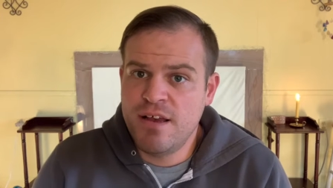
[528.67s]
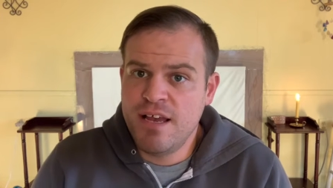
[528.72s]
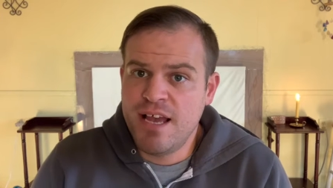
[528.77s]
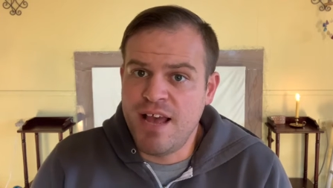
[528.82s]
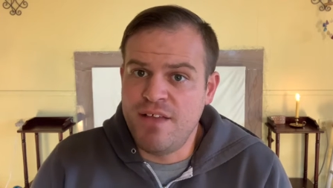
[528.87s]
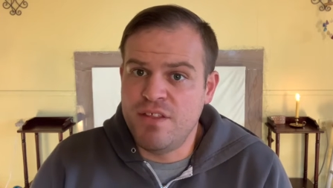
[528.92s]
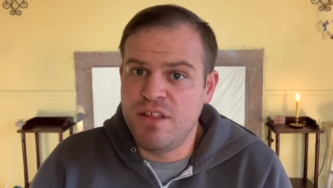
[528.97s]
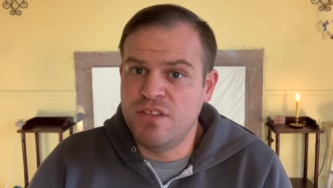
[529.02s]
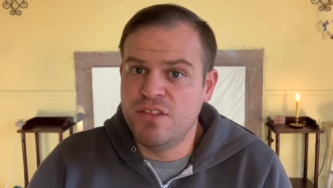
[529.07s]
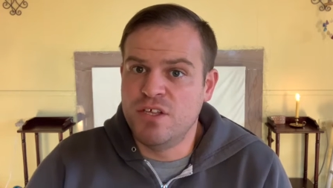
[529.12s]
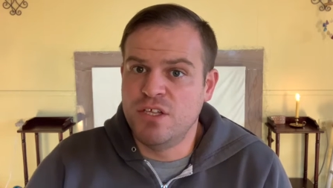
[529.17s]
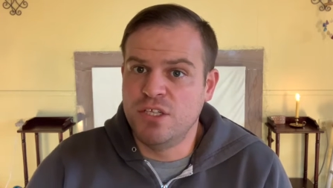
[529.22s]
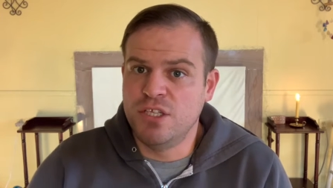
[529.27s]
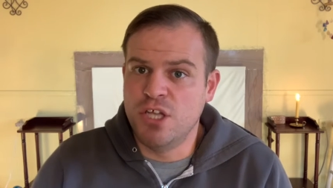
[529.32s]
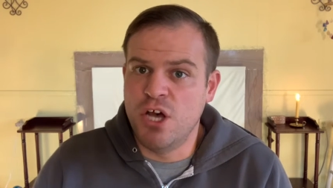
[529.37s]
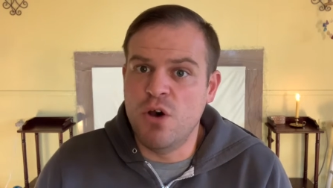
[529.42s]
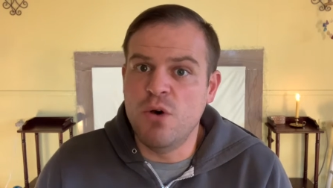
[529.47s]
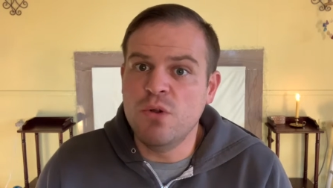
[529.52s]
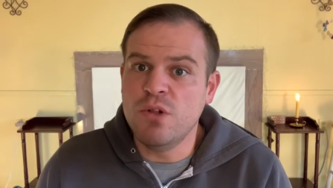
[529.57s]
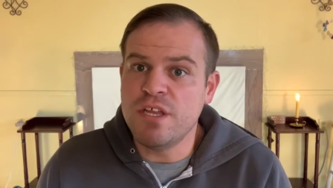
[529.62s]
And then the
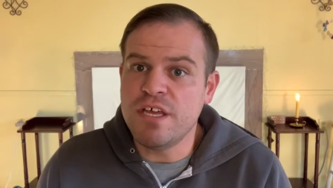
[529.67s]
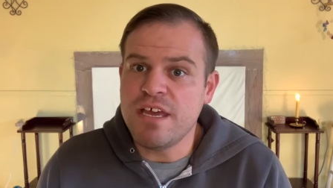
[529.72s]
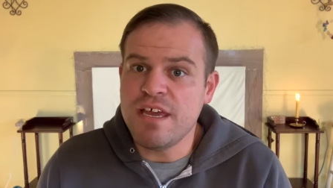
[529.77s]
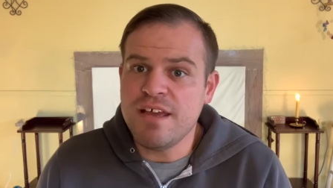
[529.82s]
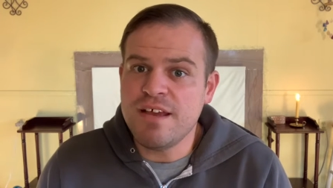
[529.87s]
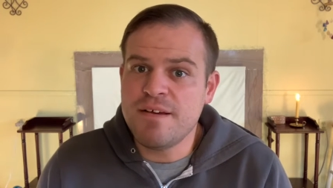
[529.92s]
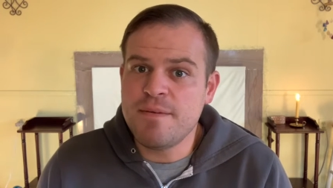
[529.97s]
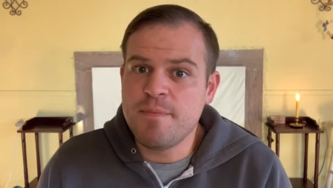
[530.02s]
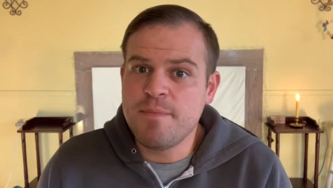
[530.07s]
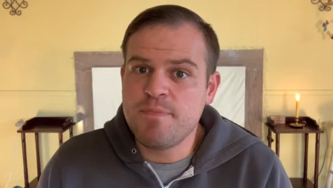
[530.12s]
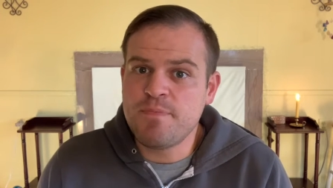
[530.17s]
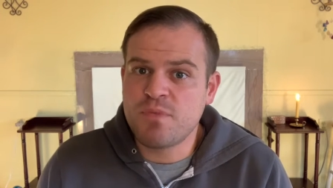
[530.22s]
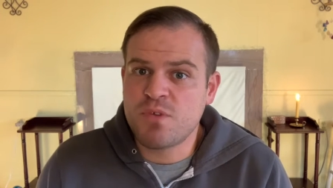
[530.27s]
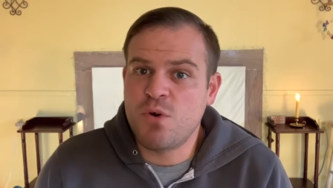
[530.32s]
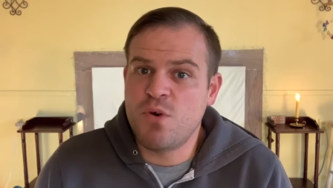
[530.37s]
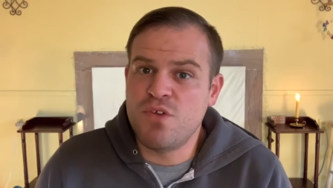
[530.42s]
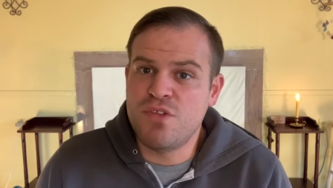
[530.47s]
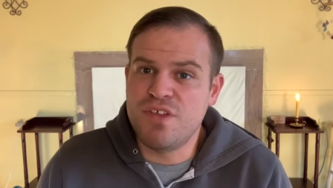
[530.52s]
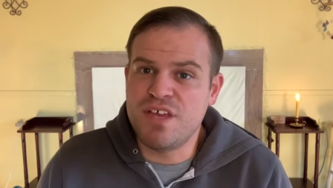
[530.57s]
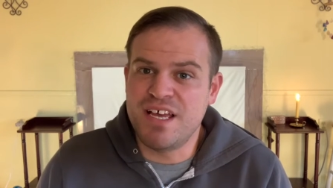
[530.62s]
lowly,
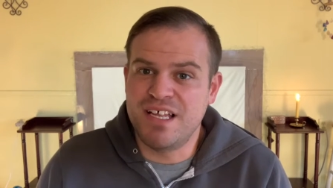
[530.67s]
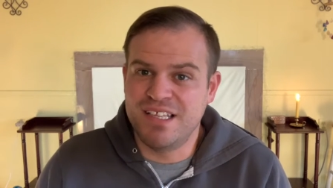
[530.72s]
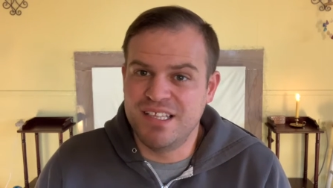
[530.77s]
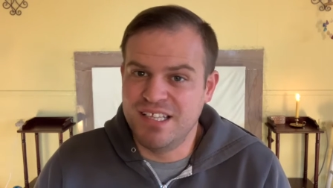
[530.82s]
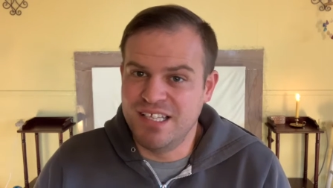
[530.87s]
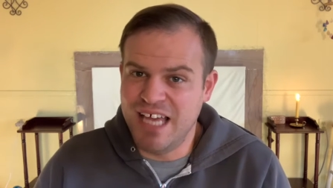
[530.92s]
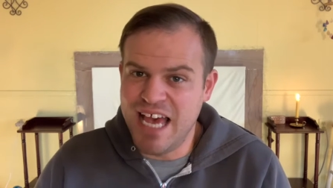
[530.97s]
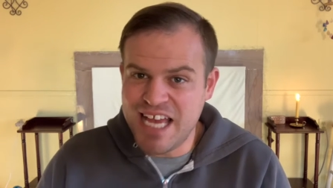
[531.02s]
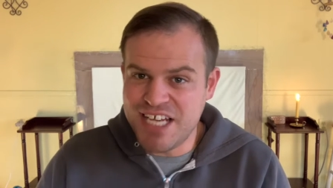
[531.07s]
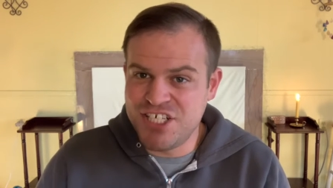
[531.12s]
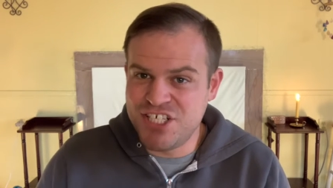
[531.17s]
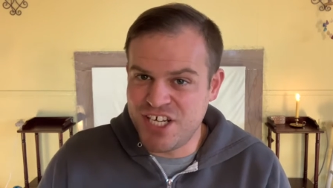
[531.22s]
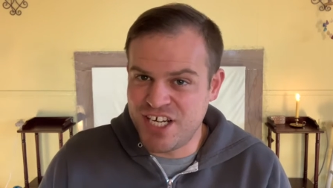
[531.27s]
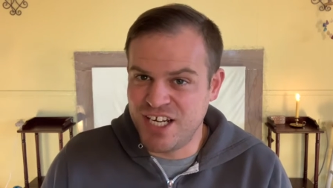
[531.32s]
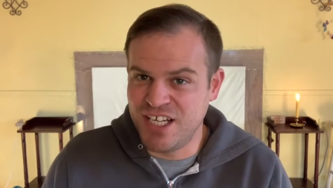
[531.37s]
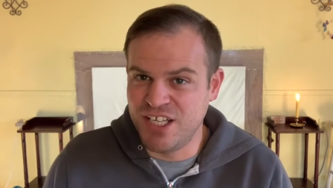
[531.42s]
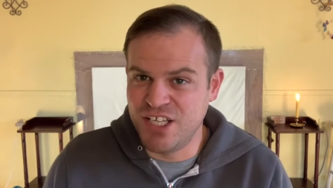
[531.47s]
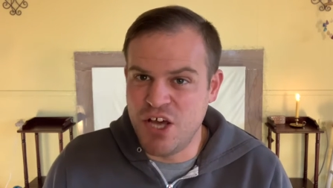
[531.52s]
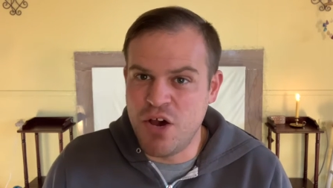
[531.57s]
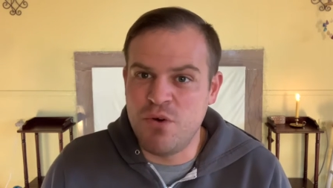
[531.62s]
or the alleged
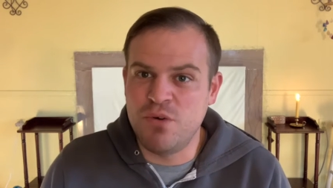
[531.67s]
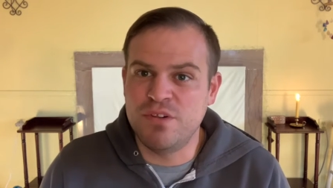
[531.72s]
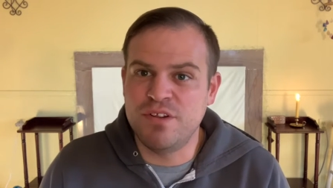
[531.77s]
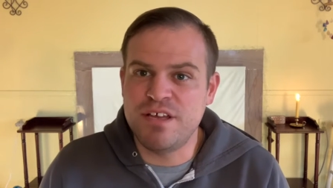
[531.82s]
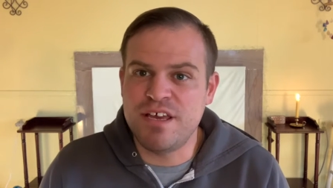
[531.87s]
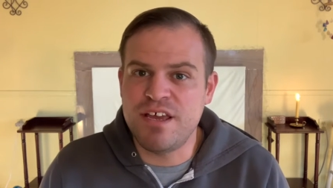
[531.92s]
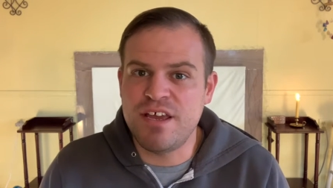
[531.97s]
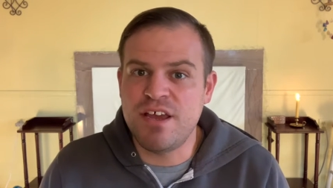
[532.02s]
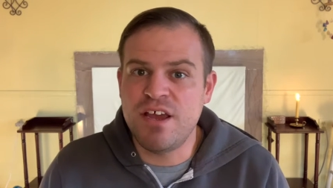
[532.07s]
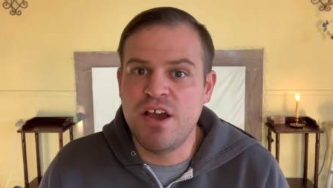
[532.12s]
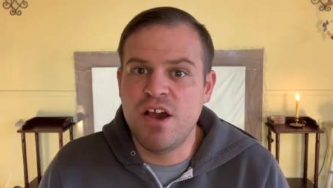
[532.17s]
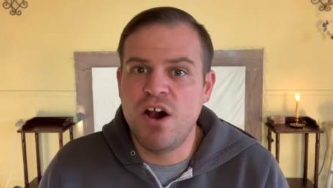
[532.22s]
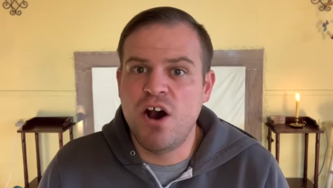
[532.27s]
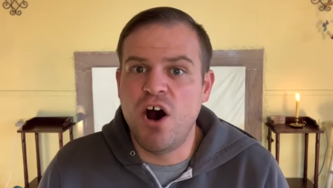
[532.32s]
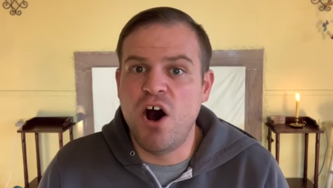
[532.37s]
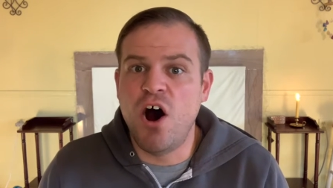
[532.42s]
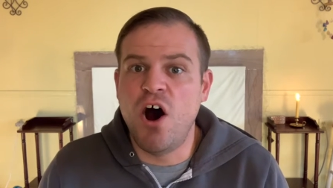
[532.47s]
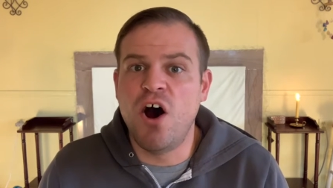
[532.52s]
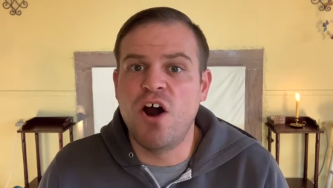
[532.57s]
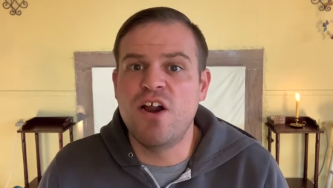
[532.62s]
lowly,
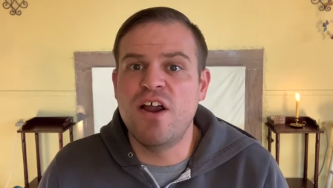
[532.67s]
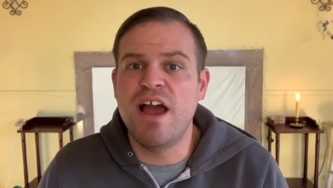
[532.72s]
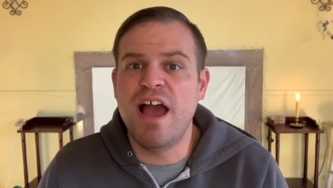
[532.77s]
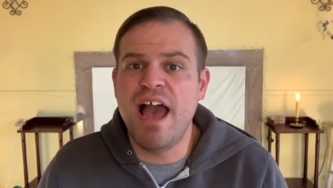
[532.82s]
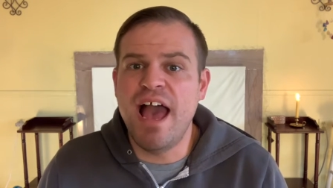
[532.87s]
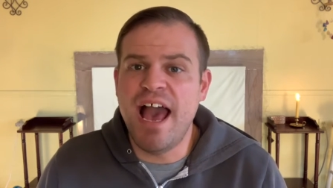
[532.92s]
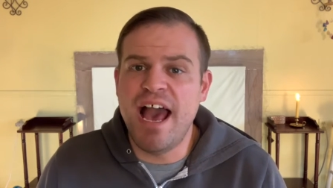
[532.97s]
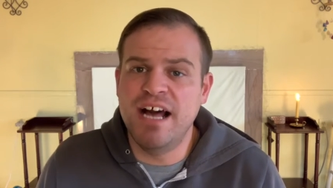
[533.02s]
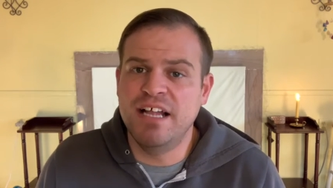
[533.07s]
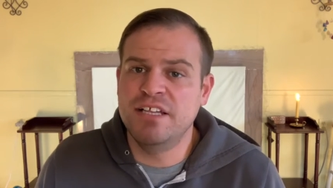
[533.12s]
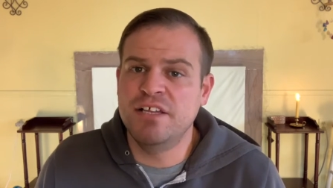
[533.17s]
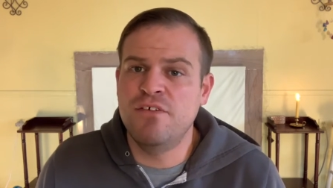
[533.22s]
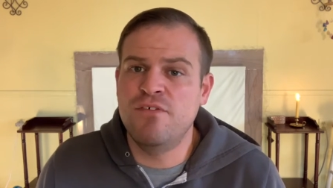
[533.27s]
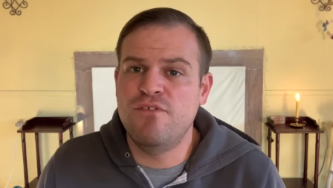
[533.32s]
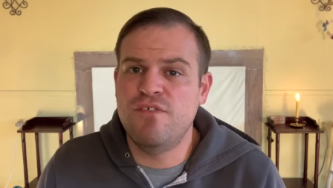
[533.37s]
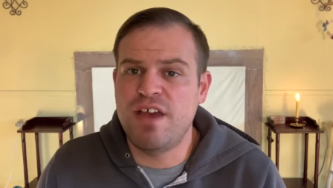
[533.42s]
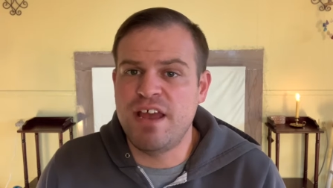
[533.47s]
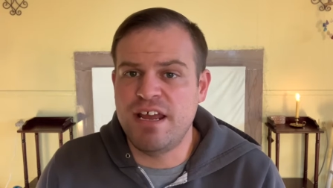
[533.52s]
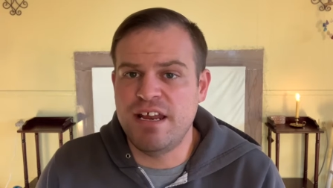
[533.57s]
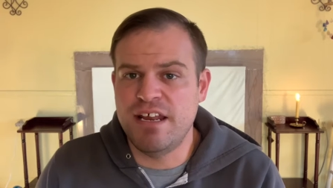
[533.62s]
are
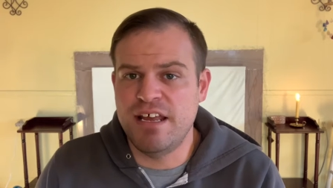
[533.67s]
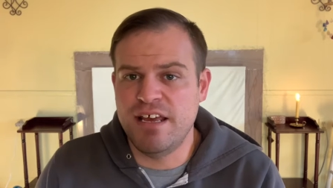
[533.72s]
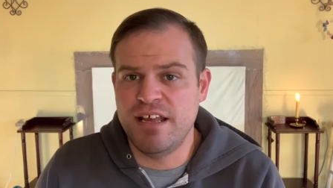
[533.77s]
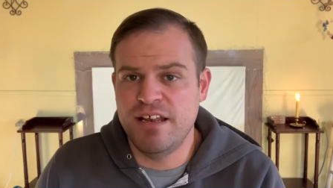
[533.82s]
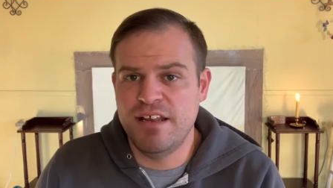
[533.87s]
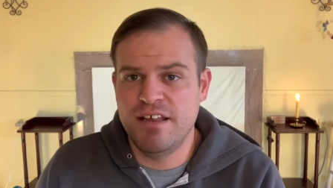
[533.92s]
elevated.